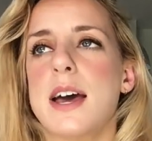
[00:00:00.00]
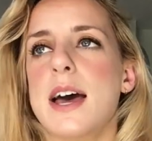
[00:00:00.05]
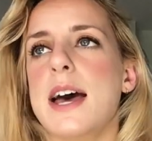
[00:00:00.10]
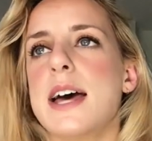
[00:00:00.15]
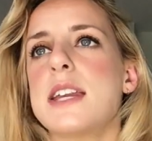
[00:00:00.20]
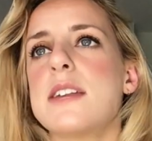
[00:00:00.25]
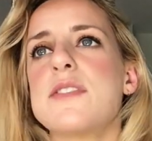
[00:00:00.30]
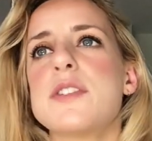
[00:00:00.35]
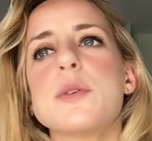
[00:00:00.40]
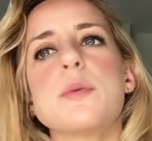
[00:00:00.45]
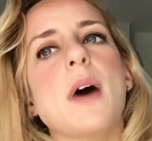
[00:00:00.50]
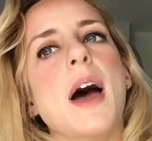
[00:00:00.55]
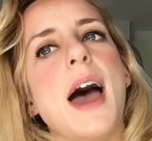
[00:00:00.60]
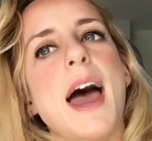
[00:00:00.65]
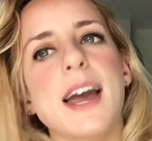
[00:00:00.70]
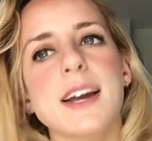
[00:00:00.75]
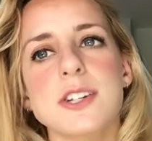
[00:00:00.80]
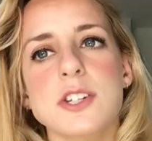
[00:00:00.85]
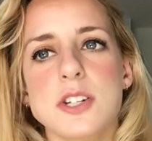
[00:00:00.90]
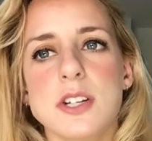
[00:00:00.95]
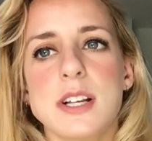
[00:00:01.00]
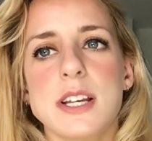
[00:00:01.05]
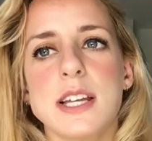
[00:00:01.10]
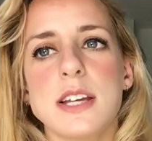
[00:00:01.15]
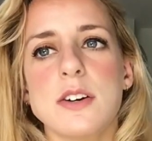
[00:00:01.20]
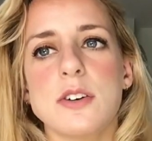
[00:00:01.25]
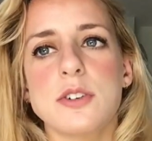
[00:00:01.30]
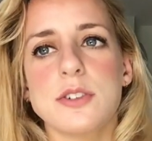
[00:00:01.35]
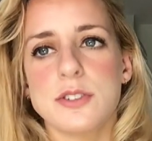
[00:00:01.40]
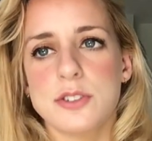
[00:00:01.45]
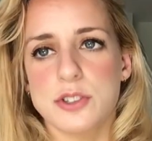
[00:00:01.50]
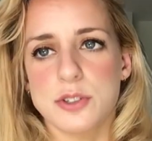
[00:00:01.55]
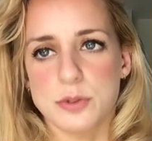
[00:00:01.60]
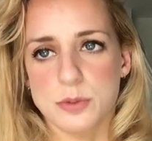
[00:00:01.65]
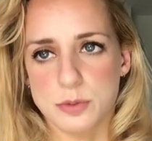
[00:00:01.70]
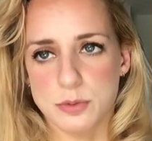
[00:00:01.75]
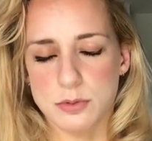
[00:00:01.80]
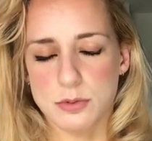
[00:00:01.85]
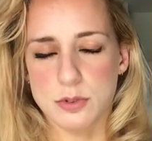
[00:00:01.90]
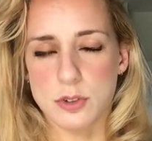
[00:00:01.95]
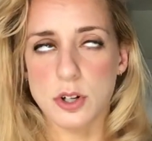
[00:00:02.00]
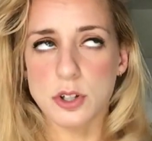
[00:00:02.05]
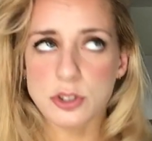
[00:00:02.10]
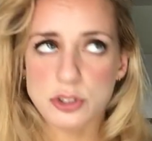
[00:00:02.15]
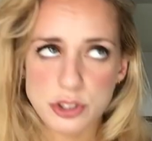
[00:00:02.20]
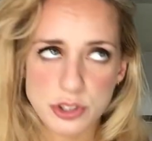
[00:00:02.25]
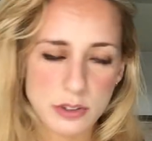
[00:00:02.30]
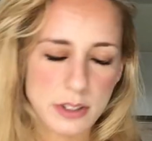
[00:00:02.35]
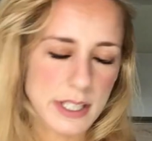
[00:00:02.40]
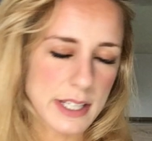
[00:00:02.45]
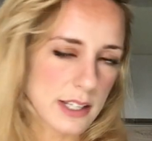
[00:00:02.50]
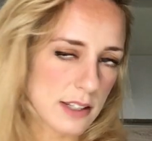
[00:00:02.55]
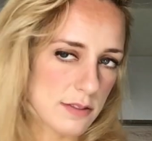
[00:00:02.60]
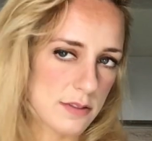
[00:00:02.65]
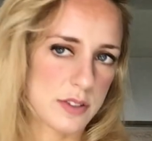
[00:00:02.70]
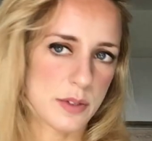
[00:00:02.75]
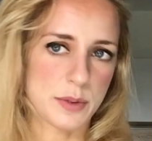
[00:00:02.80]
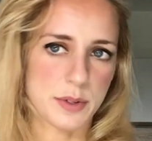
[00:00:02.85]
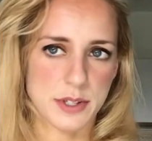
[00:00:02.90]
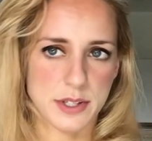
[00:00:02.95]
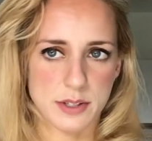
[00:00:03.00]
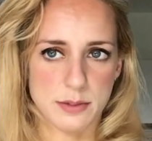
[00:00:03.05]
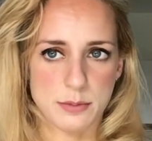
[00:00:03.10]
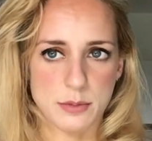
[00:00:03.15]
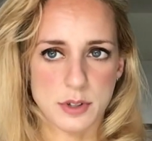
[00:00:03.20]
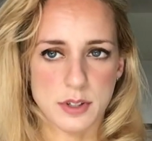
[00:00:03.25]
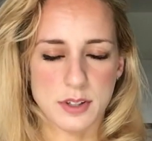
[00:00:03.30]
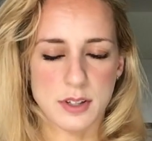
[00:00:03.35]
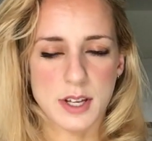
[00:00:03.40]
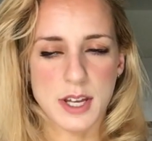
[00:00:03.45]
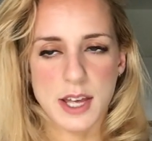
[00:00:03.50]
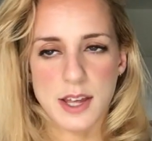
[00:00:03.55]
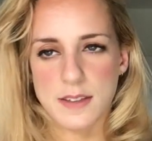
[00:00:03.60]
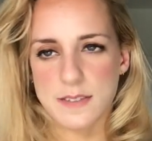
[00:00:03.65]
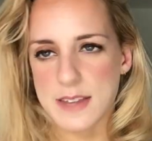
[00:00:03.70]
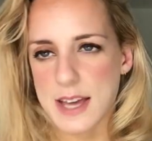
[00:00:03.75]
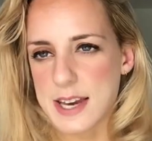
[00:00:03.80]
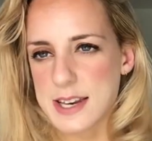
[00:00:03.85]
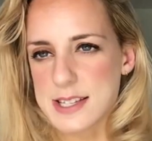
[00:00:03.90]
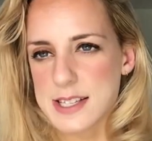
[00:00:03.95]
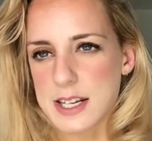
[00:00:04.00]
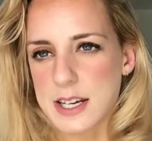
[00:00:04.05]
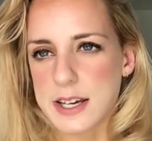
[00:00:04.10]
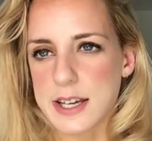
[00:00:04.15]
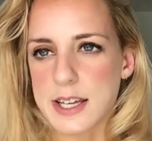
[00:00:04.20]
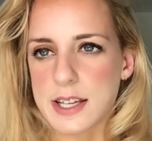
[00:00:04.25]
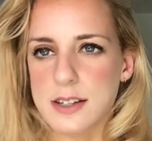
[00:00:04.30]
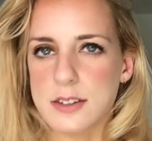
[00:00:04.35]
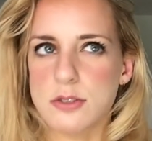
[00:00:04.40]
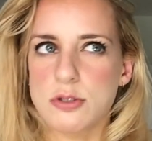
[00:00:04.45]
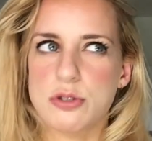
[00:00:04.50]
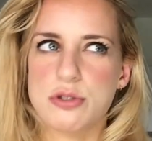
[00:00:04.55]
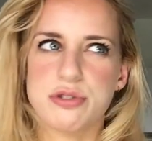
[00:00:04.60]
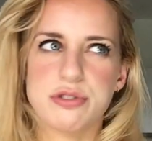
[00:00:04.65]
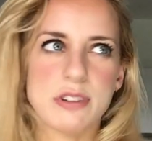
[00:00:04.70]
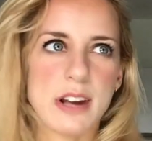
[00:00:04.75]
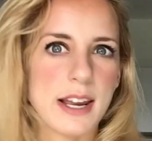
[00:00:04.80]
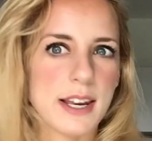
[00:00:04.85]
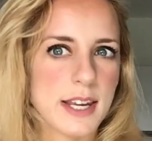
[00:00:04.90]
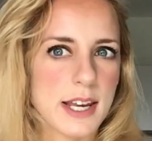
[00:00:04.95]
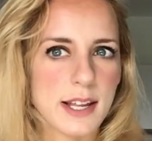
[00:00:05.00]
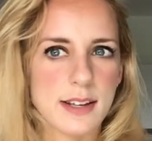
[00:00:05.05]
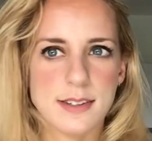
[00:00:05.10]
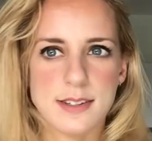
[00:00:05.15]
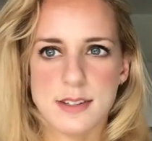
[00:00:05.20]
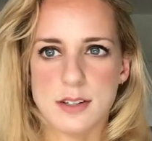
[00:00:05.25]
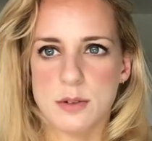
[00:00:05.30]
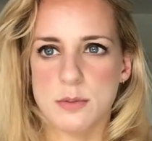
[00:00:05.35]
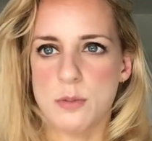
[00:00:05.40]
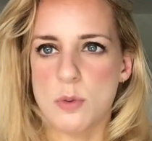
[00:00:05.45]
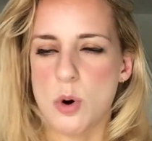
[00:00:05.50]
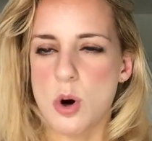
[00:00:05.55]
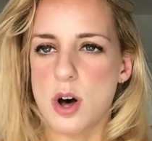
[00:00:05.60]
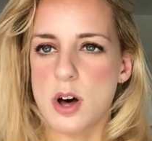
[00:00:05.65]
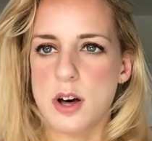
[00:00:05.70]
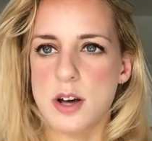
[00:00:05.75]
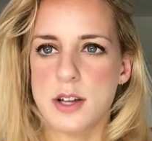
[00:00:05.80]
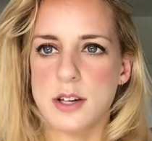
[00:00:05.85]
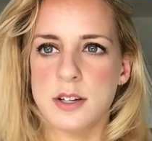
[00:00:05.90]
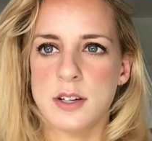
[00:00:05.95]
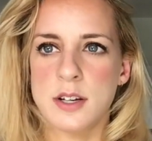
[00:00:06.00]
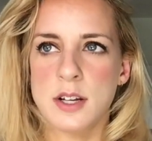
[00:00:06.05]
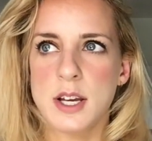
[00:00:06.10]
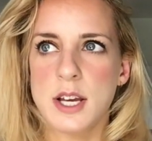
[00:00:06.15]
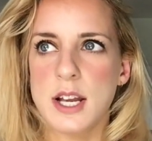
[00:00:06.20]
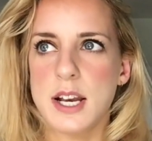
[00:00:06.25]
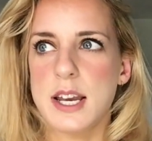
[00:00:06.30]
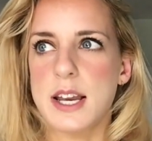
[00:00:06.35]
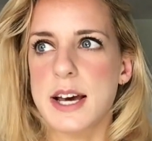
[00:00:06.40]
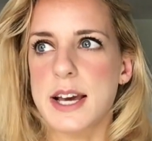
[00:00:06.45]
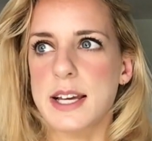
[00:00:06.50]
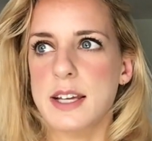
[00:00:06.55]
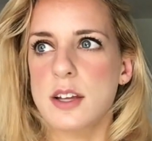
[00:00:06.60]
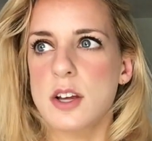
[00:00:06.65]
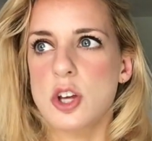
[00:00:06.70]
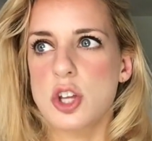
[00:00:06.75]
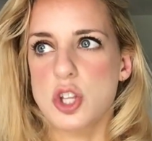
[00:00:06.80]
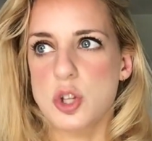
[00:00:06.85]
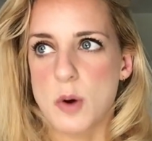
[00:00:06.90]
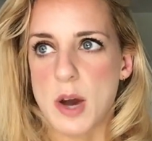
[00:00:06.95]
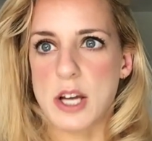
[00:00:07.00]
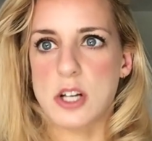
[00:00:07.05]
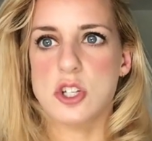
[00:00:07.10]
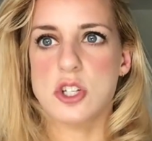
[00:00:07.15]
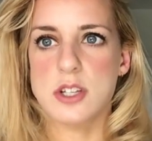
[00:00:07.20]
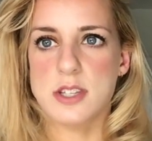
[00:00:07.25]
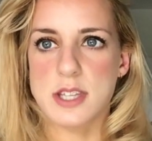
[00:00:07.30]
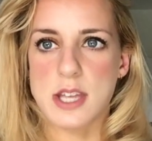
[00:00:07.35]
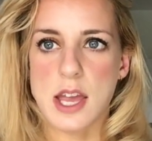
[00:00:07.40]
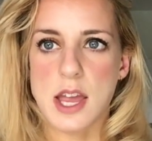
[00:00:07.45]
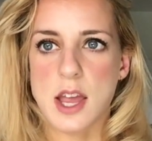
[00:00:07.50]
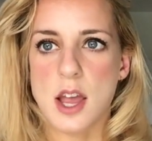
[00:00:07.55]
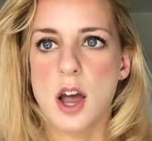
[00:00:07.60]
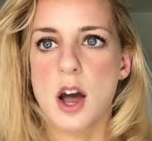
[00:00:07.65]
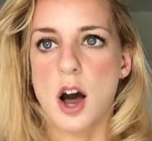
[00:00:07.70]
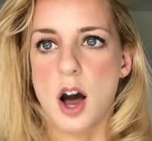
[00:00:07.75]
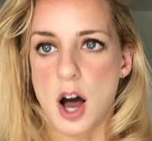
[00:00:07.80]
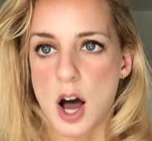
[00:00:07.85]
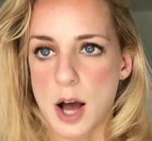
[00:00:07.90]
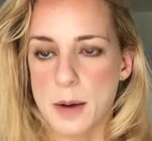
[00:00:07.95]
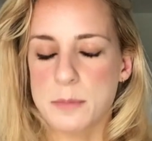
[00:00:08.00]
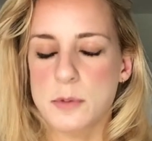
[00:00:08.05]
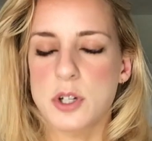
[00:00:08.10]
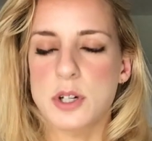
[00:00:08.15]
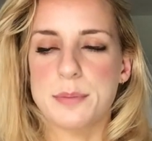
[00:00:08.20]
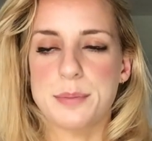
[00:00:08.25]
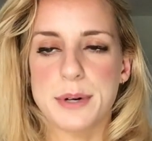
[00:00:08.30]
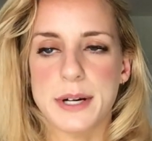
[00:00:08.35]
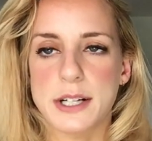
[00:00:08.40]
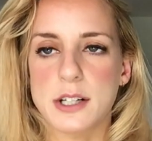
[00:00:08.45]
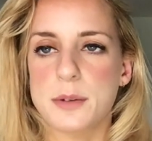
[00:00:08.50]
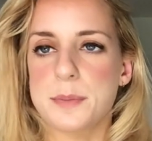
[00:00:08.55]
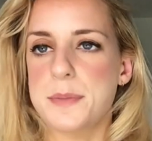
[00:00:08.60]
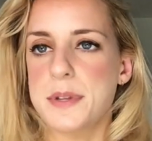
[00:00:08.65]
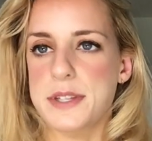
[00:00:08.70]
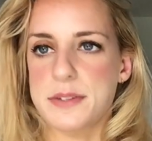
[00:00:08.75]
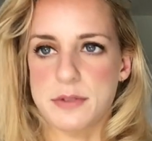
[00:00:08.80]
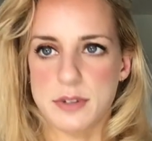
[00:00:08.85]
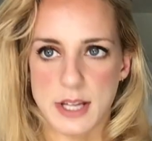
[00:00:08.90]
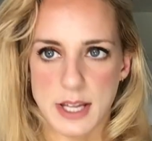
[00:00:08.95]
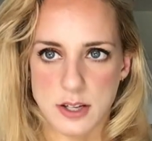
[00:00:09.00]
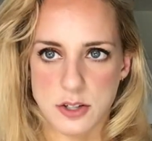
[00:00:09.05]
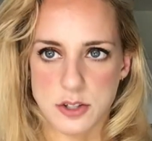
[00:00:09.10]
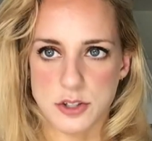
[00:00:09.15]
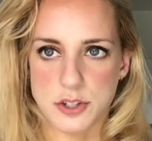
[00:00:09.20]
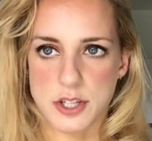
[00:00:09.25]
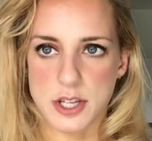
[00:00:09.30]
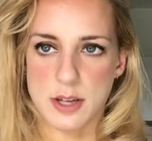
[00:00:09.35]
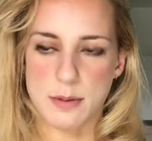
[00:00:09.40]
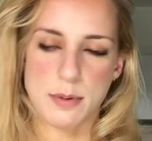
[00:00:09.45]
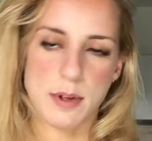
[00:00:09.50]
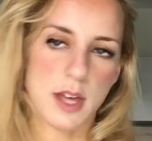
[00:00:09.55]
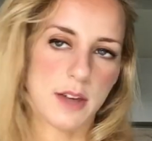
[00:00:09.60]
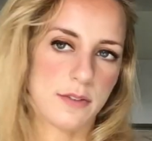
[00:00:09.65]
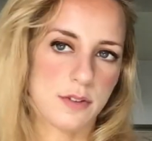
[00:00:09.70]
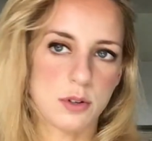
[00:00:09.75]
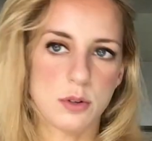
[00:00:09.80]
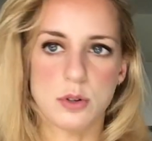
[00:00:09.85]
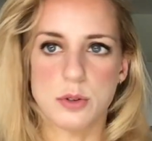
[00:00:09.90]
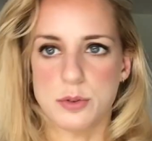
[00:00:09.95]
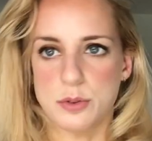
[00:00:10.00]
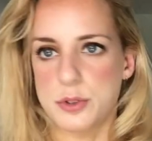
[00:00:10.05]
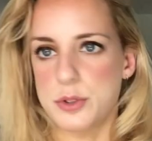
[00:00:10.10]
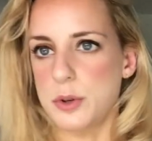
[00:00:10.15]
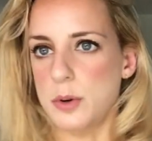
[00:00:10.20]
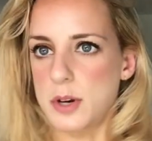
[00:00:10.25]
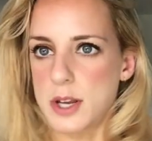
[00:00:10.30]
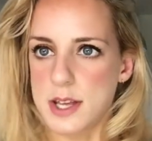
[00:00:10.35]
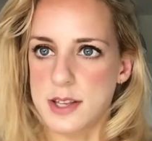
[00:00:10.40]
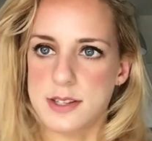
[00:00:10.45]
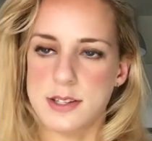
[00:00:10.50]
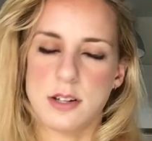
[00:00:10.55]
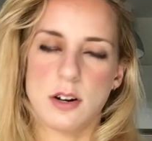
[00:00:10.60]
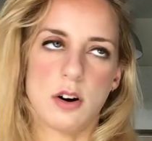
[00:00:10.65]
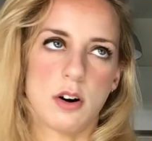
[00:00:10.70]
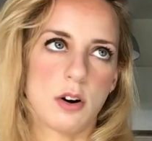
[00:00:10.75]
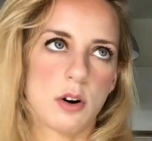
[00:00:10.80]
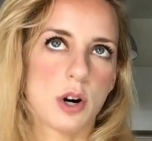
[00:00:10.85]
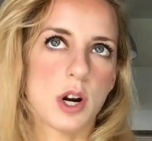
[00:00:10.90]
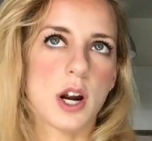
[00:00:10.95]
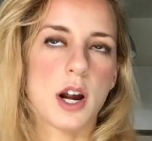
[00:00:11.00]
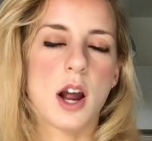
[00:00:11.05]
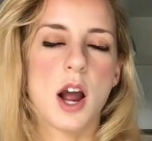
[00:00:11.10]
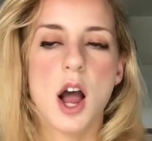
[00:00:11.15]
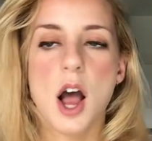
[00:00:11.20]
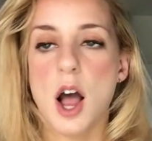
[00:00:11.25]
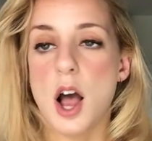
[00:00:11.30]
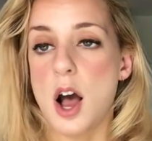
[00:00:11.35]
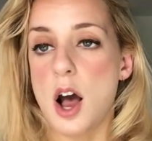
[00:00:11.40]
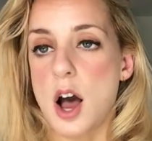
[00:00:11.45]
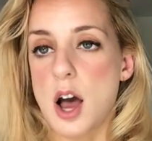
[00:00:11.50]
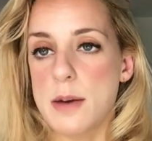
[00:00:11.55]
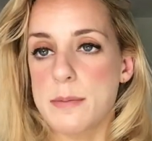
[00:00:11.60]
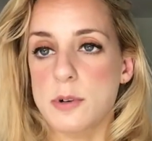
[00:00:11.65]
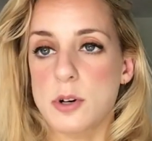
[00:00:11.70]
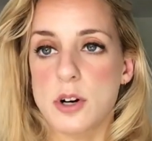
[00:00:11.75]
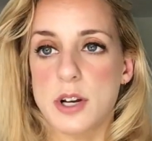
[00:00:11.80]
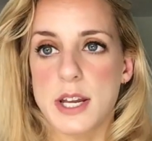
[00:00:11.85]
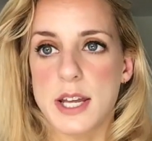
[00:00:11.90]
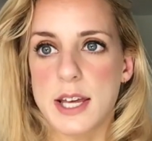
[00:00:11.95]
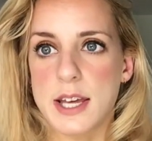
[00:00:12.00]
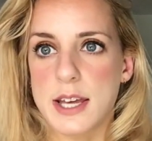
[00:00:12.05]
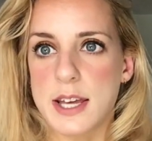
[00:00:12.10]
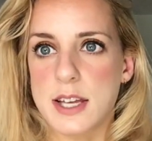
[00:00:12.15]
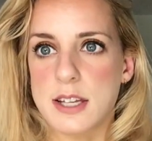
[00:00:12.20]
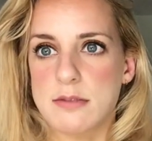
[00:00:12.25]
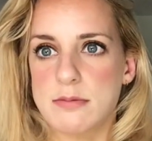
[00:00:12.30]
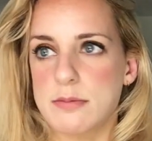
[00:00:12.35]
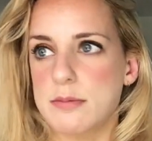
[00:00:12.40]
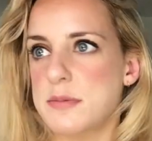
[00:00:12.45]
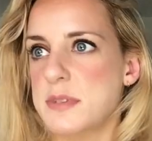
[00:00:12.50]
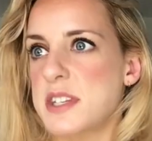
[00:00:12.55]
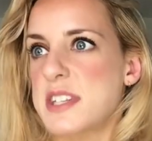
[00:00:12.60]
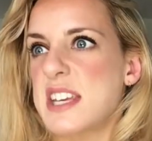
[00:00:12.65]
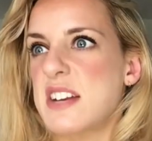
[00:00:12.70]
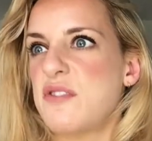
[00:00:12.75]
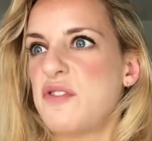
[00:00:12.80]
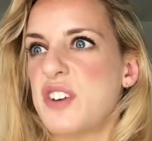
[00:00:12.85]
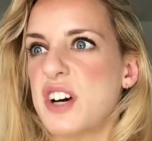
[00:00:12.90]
And if you actually unduly influence someone, that is like threatening someone, like you actually say, I'm going to break up this relationship if you don't do this, or I'm going to set